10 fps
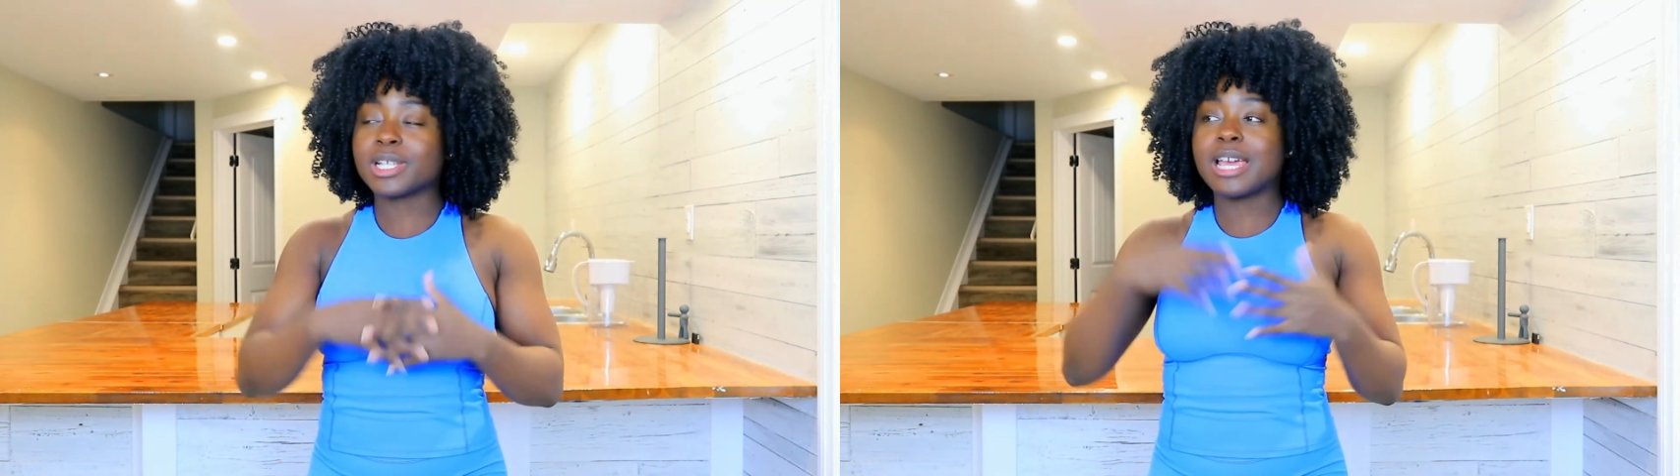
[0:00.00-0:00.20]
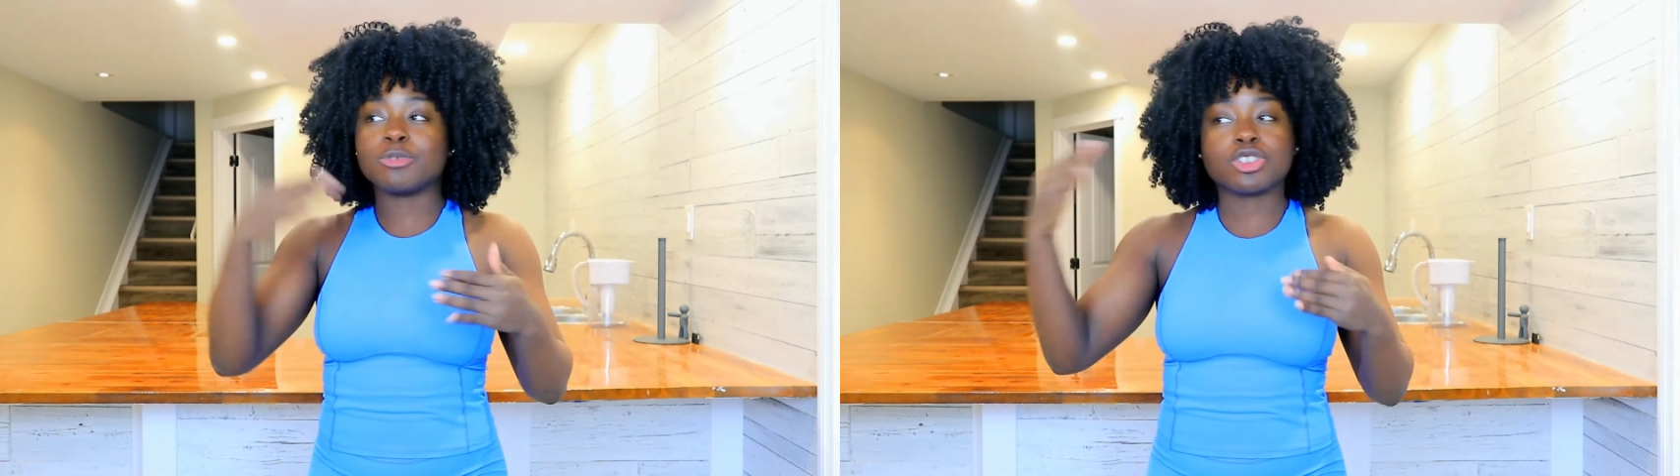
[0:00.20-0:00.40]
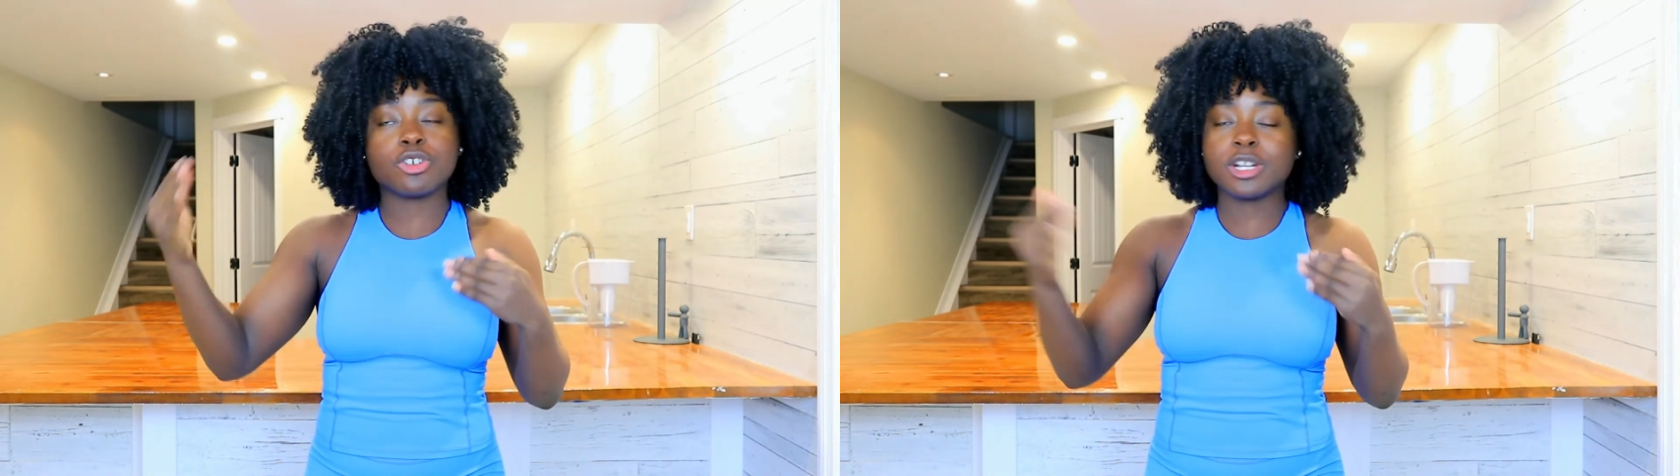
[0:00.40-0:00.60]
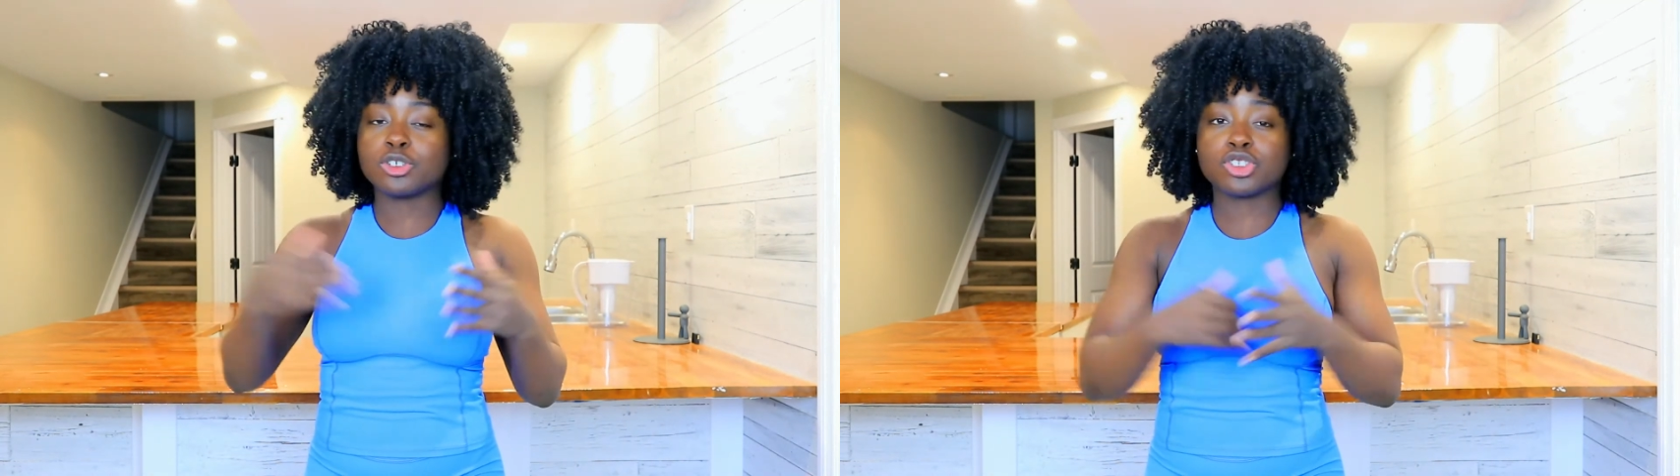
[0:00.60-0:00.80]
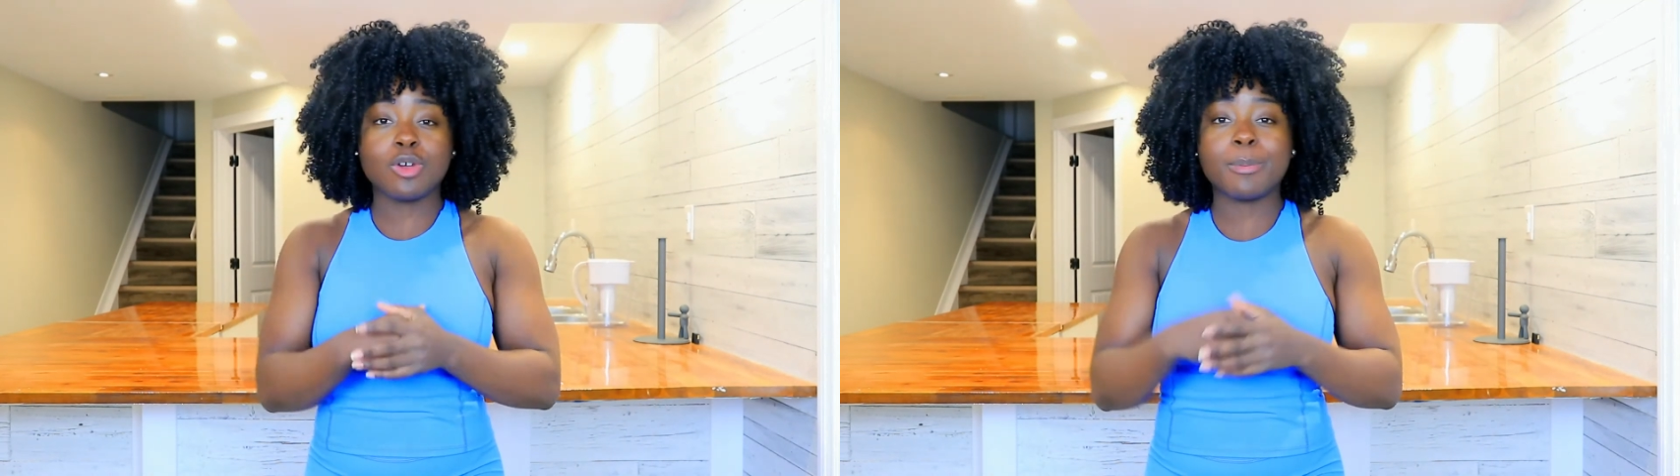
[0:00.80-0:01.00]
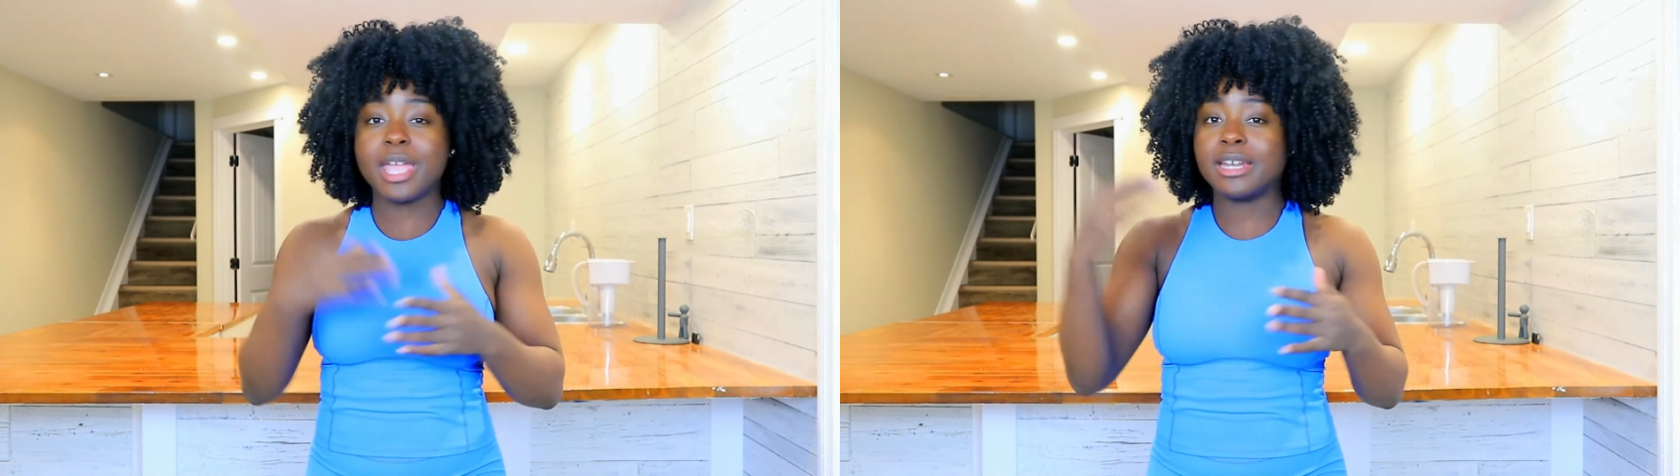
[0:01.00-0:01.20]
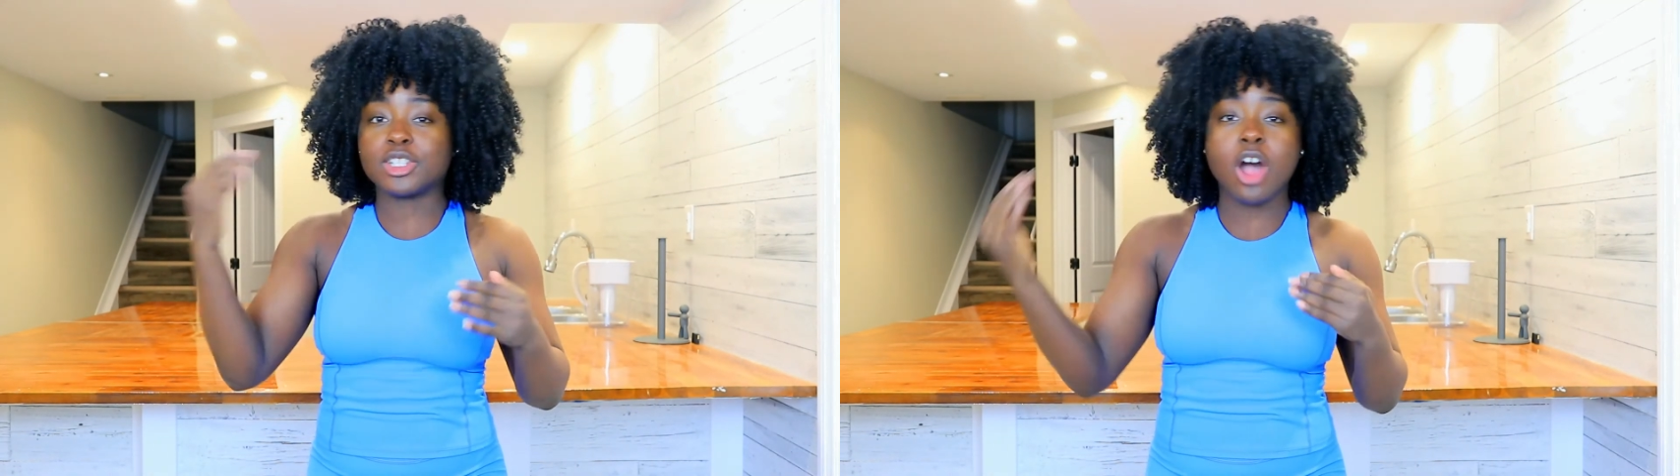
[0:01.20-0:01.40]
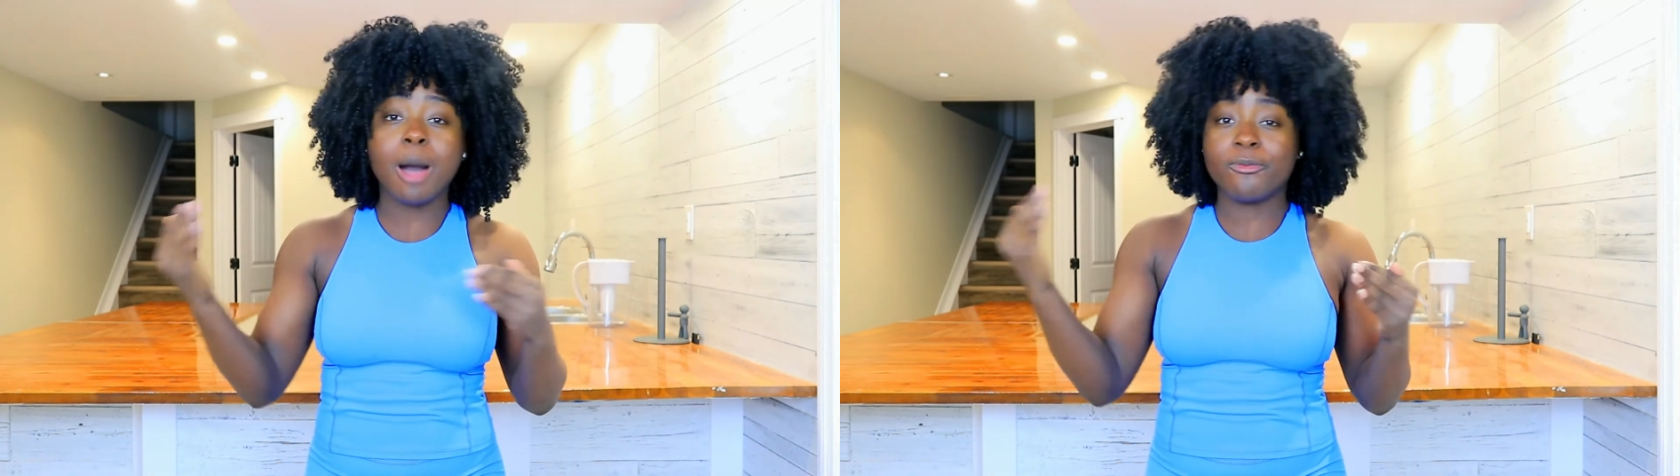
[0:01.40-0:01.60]
and I'm sure it'll show up in a
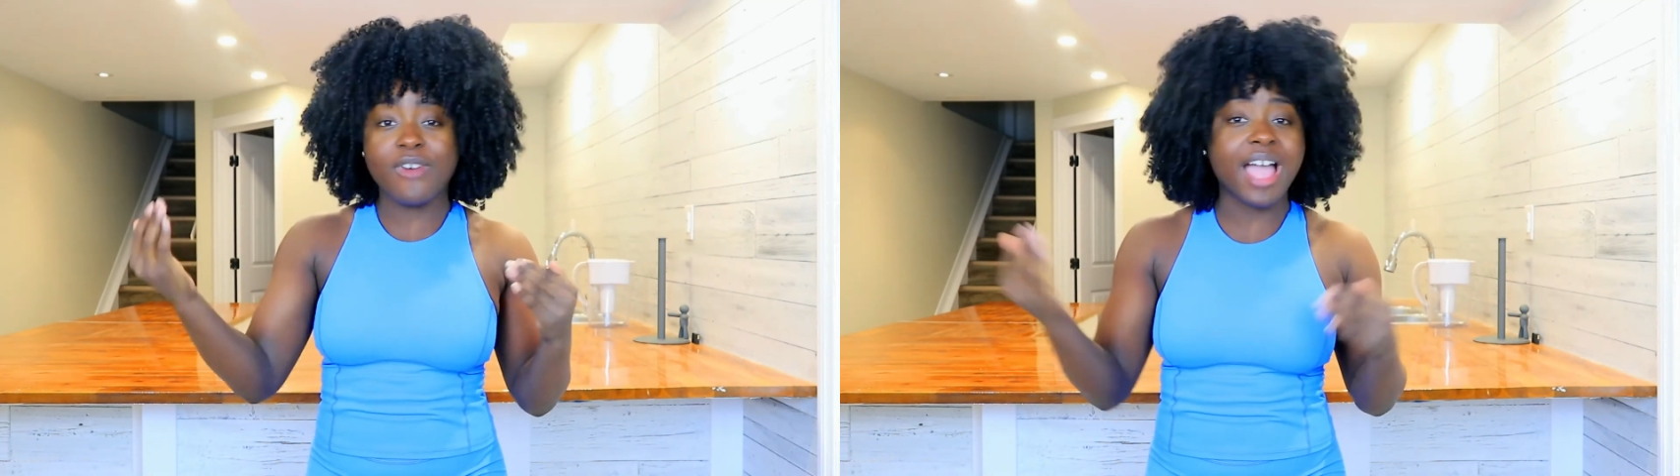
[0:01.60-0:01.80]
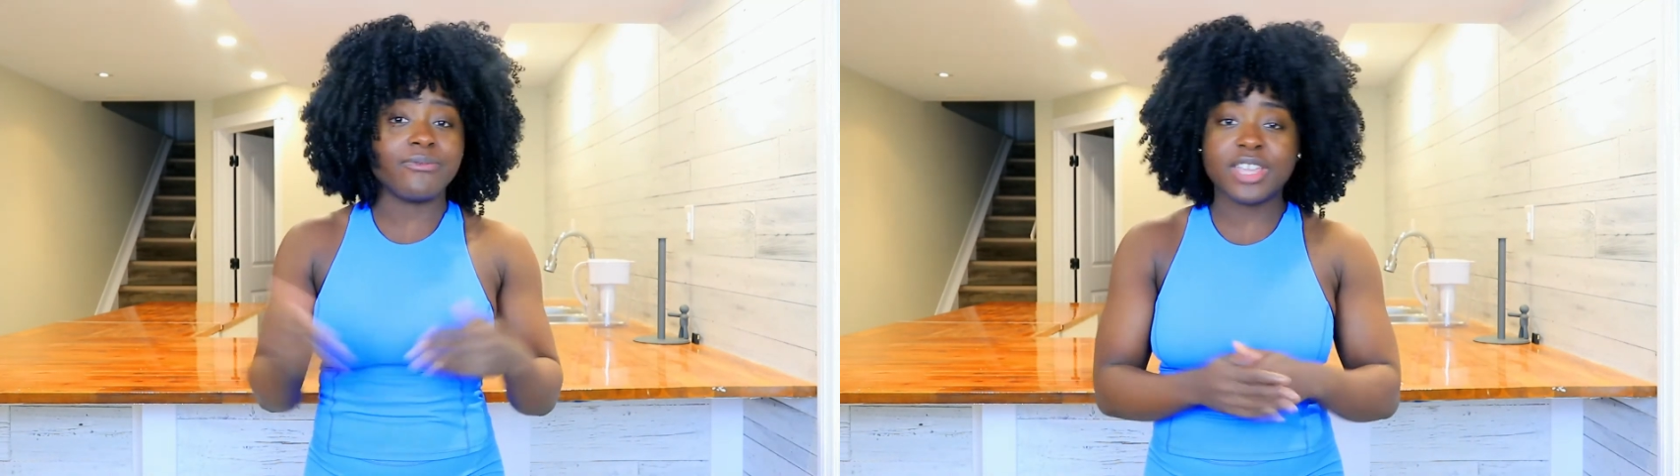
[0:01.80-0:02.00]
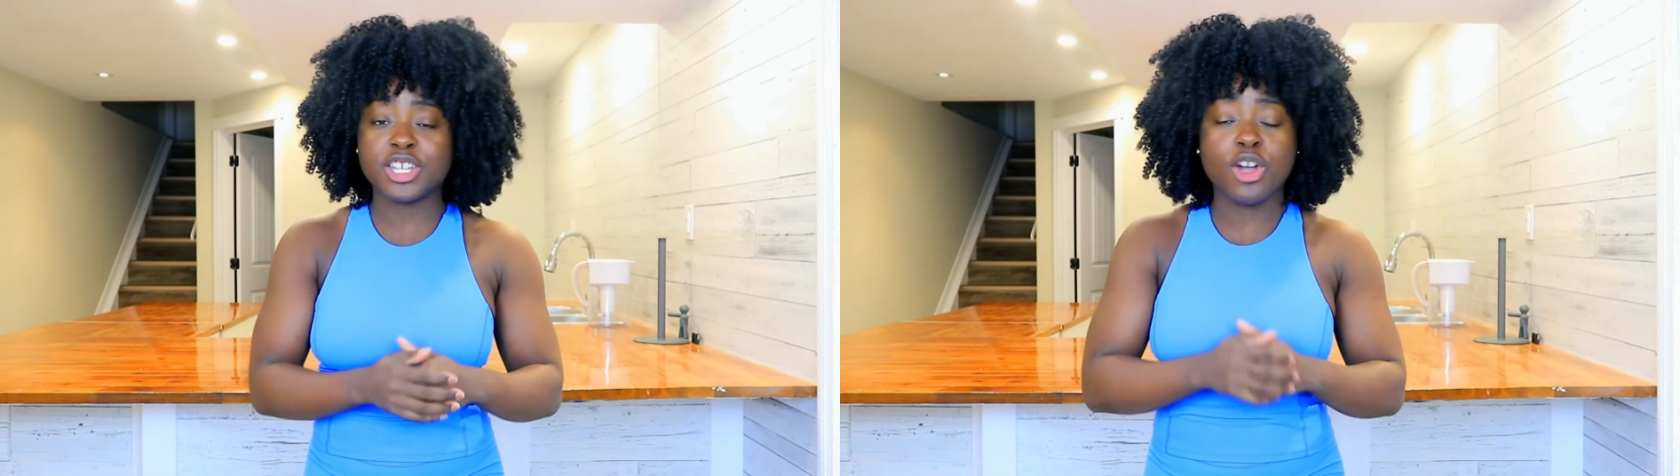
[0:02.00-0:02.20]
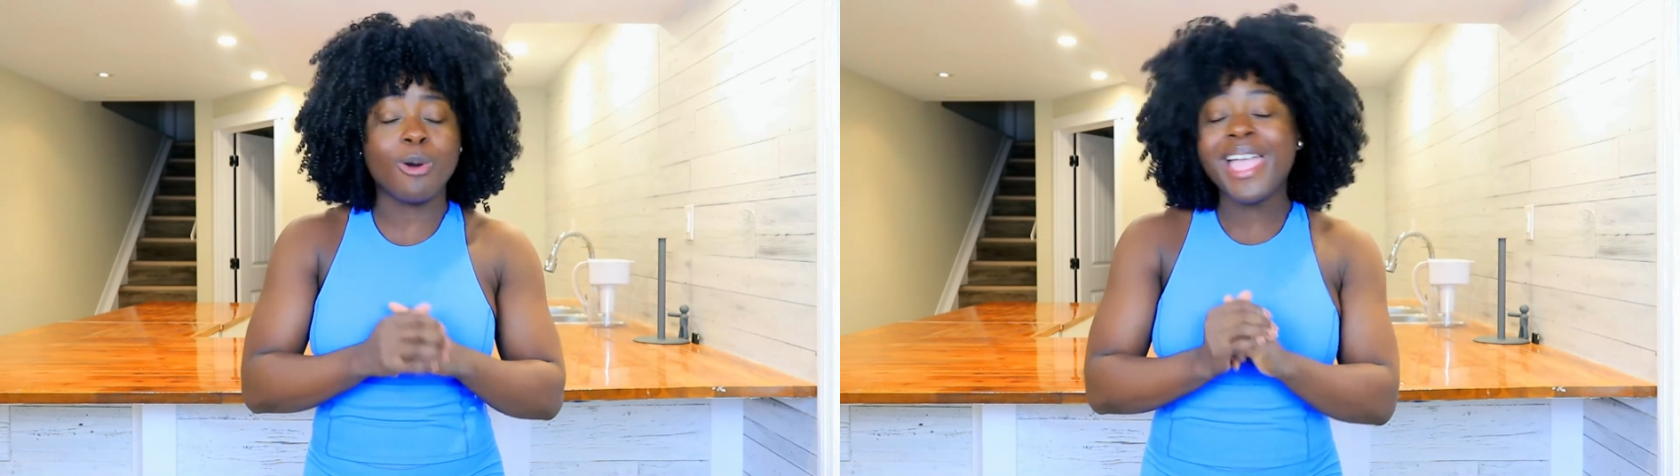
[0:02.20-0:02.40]
top five video